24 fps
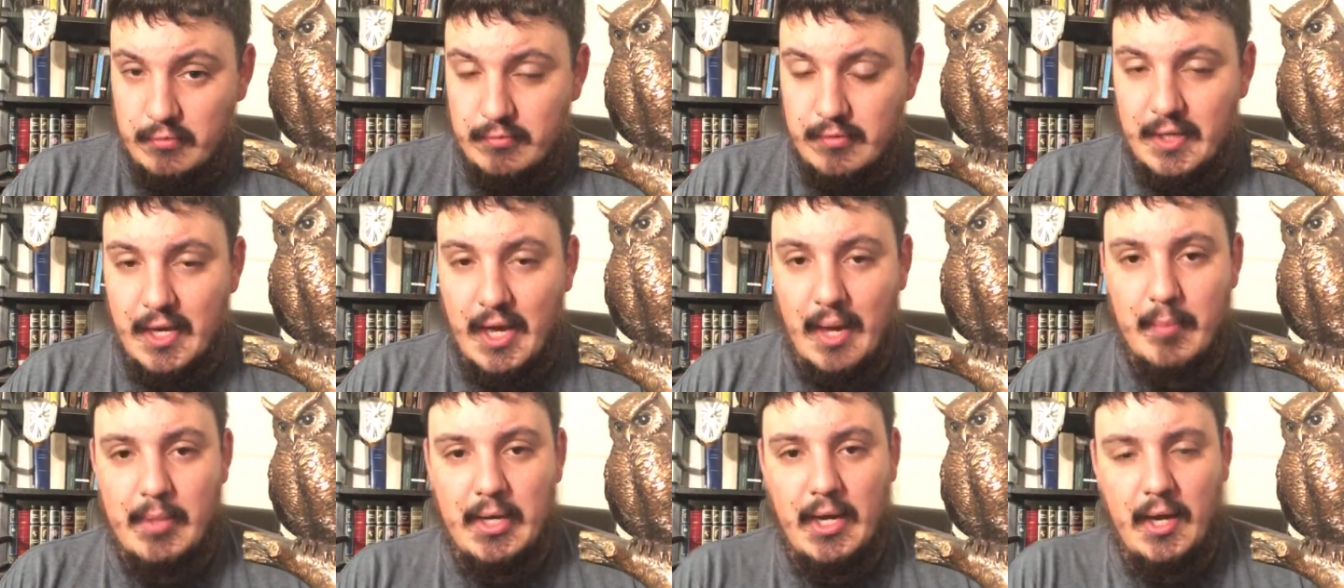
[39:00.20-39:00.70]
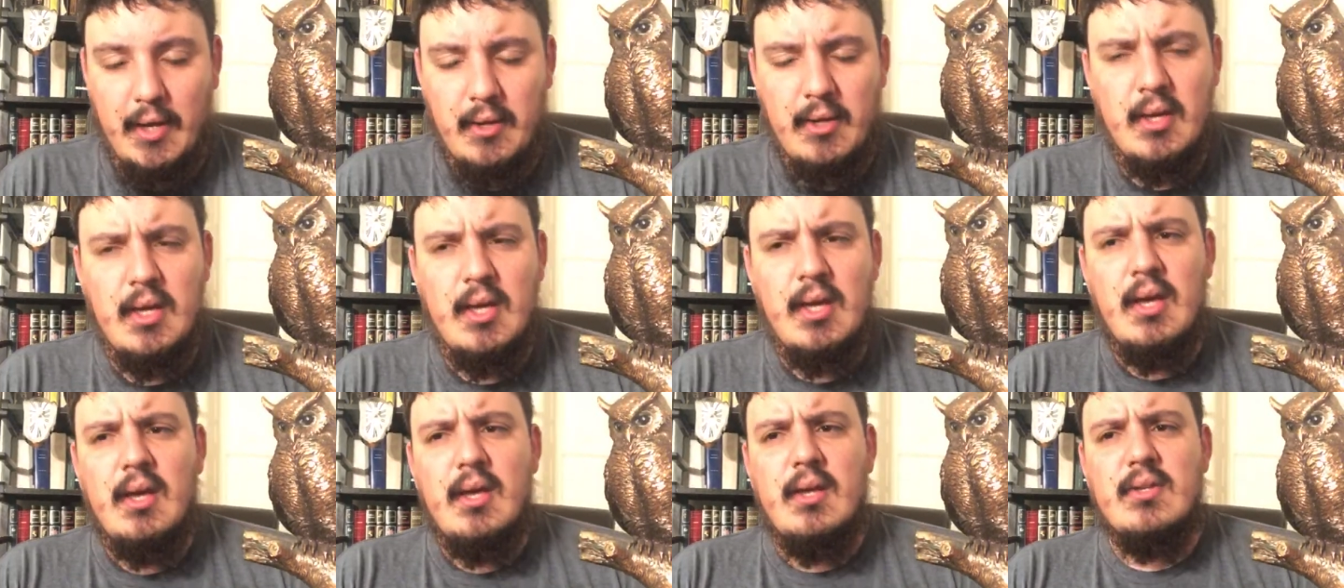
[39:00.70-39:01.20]
phenomenon.
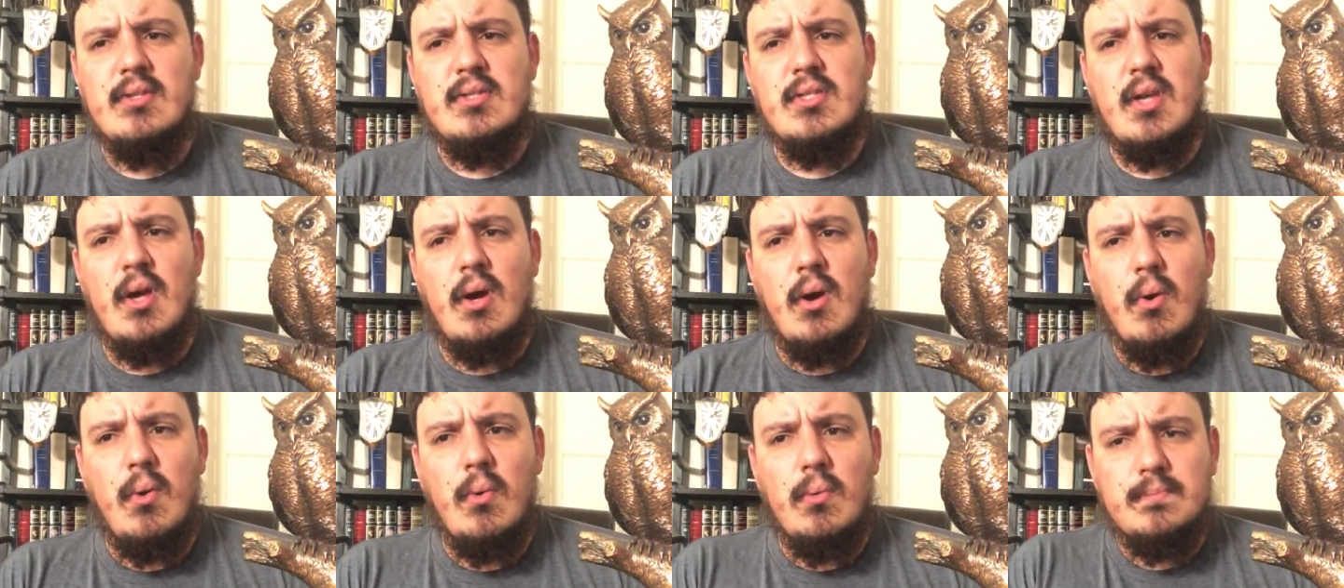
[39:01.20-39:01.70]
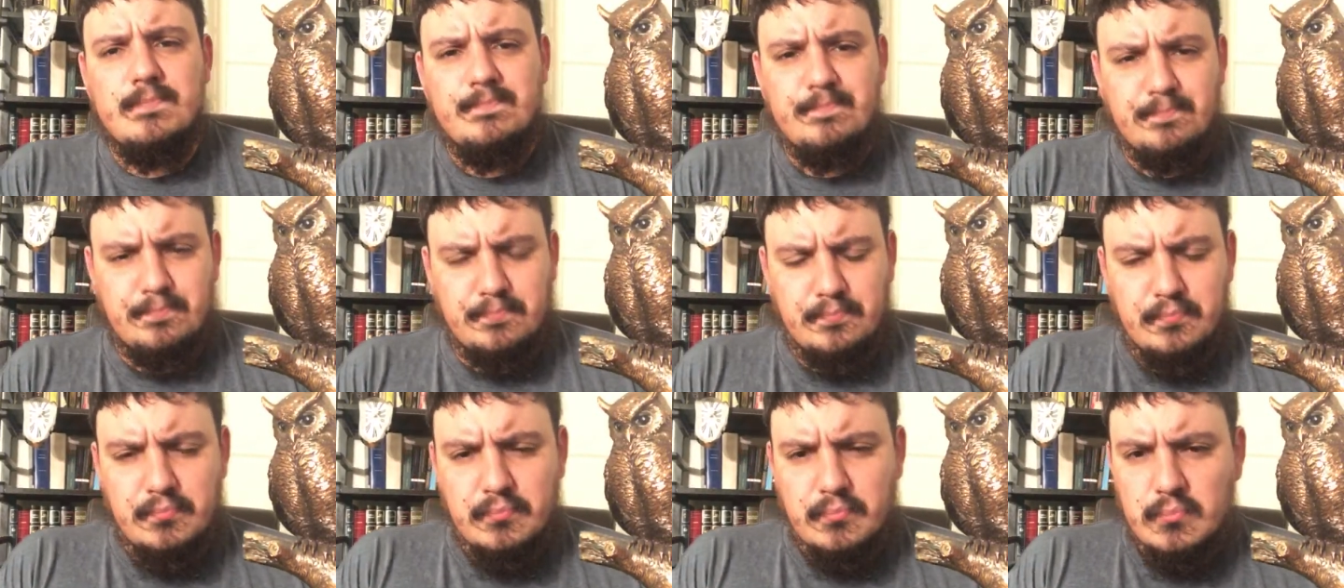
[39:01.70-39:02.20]
So
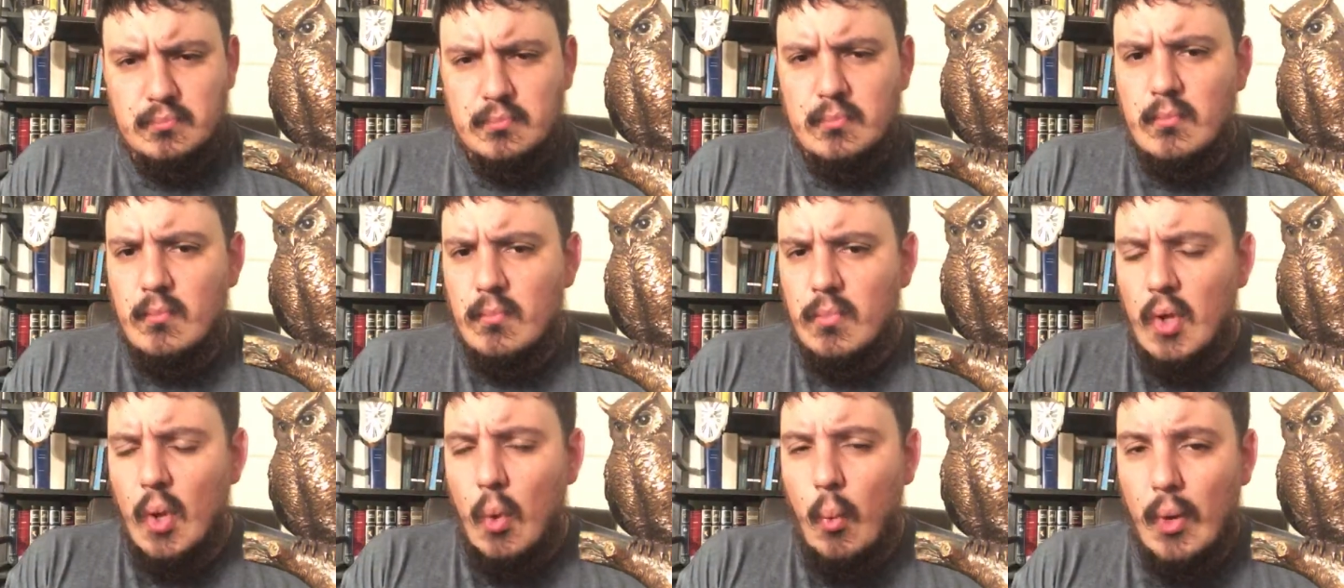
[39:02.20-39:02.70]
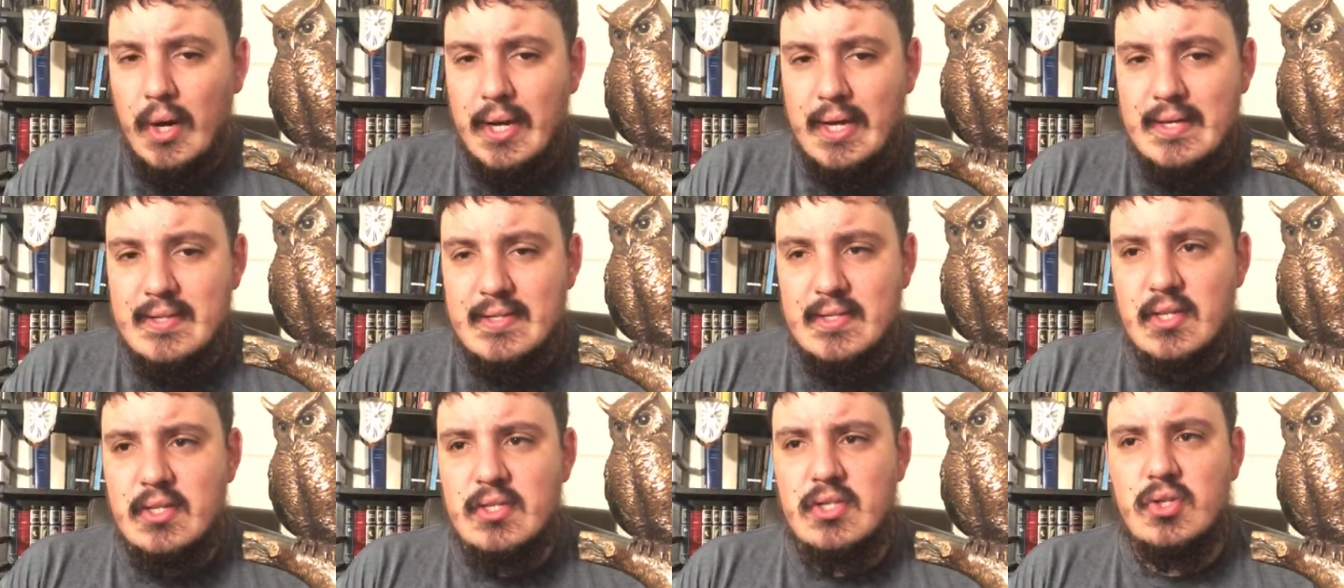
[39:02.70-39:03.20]
what
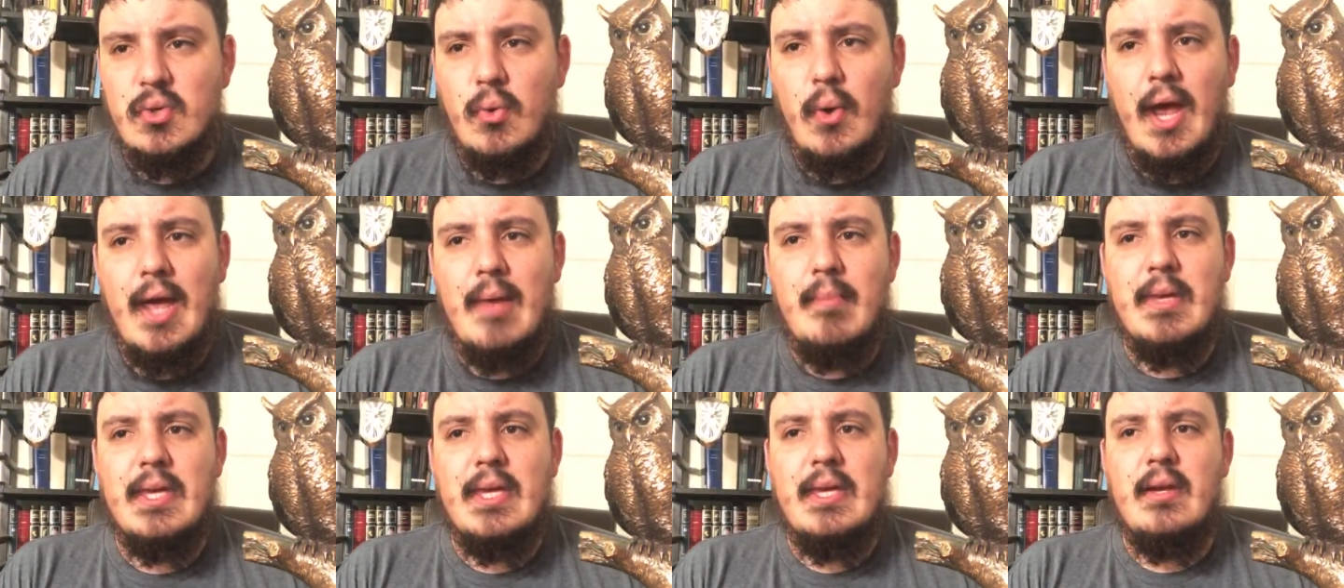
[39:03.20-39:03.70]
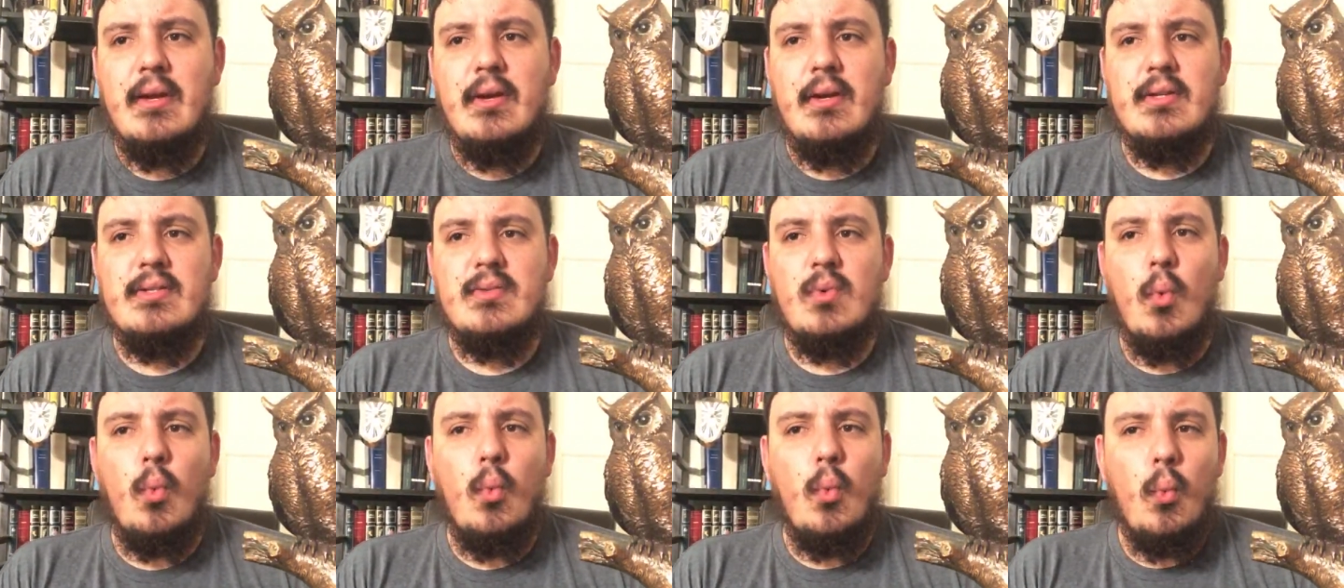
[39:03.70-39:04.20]
he's describing here
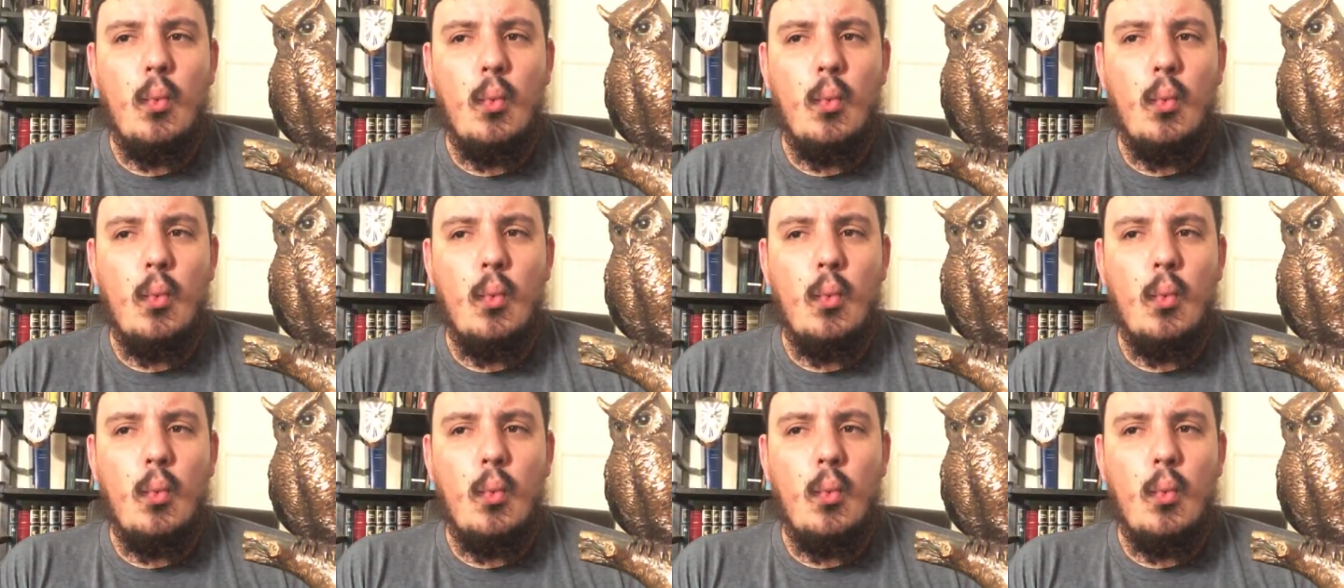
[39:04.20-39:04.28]
is